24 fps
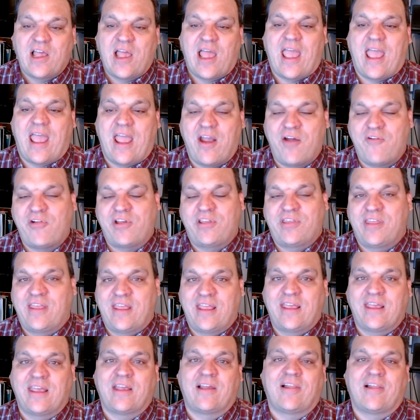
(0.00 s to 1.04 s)

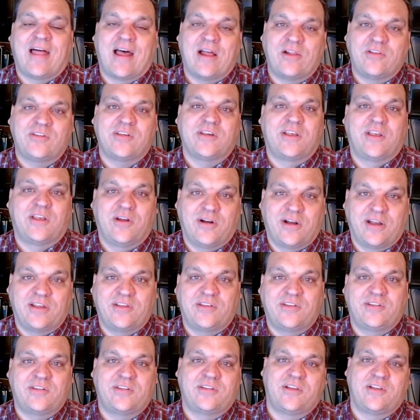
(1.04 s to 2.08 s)
Everything in cloud security
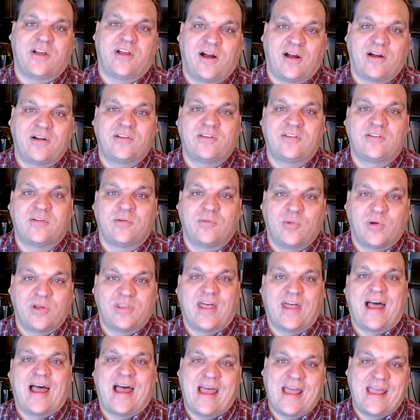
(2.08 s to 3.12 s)
starts with
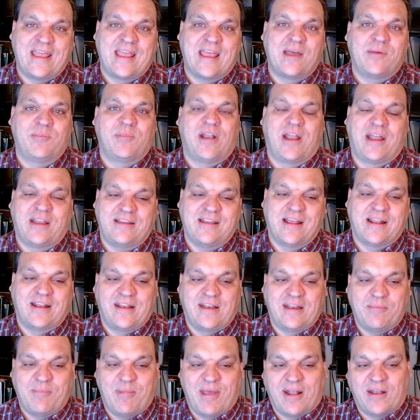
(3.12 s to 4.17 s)
IAM and
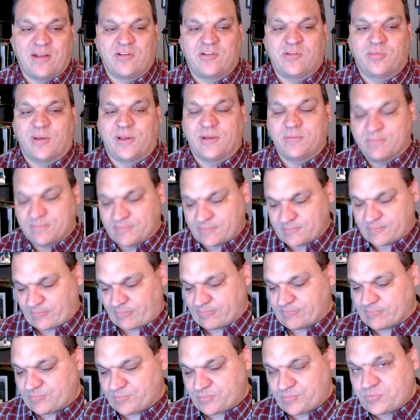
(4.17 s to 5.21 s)
identity management.
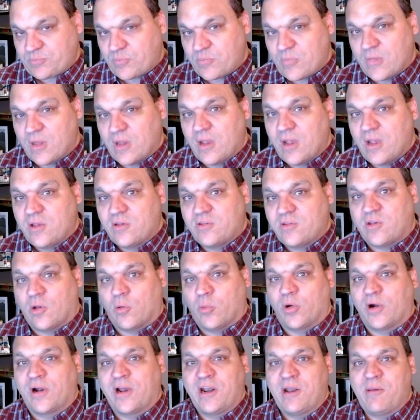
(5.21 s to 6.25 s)
So
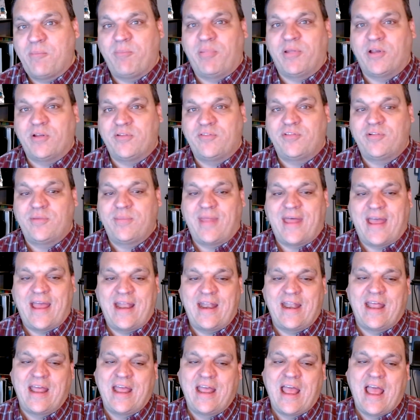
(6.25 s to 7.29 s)
we're going to build from
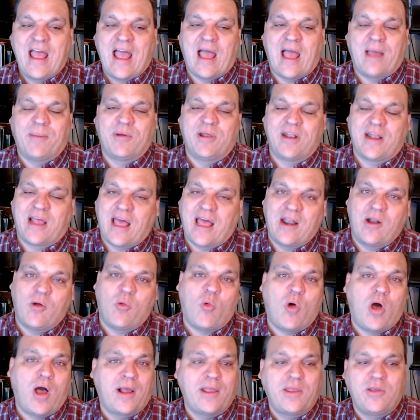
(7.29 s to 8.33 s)
that. I'm going to kind of
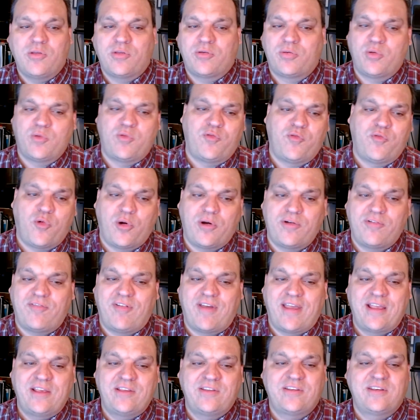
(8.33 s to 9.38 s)
walk you through 4
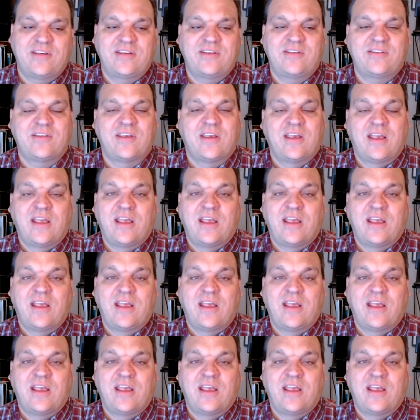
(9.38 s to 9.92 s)
phases.